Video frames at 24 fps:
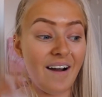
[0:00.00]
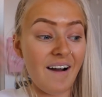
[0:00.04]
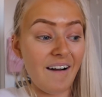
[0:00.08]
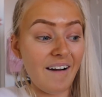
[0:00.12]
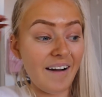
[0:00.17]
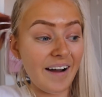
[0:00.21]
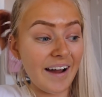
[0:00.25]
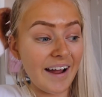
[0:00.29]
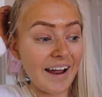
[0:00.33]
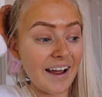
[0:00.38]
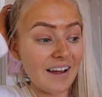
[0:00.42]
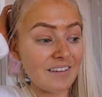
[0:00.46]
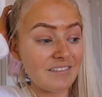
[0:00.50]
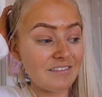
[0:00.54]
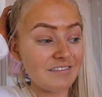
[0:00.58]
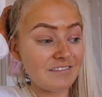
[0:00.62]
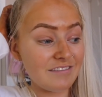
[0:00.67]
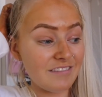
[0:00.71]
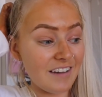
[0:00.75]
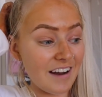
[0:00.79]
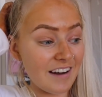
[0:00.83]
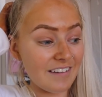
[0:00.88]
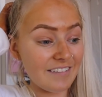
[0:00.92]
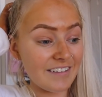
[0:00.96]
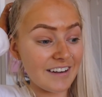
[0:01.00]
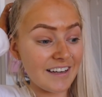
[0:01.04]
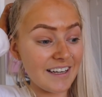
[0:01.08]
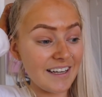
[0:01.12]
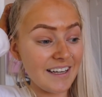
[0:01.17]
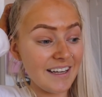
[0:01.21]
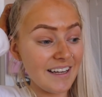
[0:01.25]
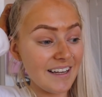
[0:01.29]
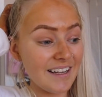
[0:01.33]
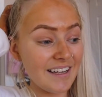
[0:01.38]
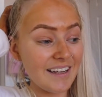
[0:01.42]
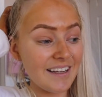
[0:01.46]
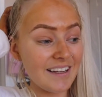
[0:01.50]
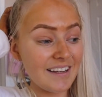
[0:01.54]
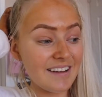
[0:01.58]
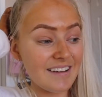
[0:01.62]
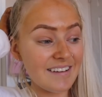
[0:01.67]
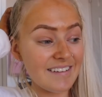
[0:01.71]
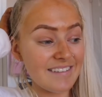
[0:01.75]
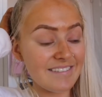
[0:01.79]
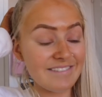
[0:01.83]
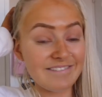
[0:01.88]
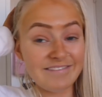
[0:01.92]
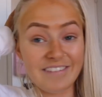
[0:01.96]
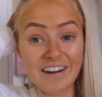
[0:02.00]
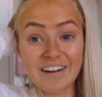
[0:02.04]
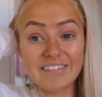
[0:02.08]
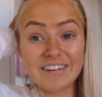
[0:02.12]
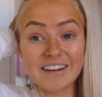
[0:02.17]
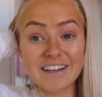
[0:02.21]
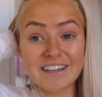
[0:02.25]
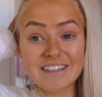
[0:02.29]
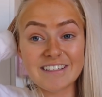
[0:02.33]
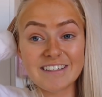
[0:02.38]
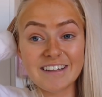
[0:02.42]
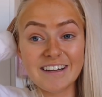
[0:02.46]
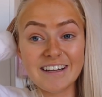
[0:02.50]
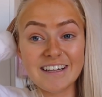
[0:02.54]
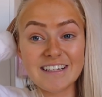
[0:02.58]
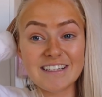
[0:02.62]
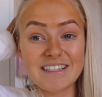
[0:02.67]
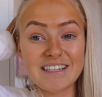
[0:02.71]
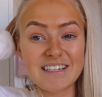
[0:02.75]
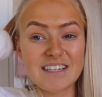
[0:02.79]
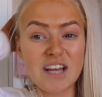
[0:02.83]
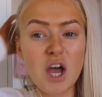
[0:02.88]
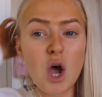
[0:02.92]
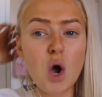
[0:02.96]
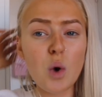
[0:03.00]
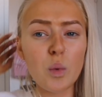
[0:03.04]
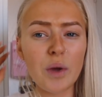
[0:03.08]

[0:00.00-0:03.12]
I am very excited.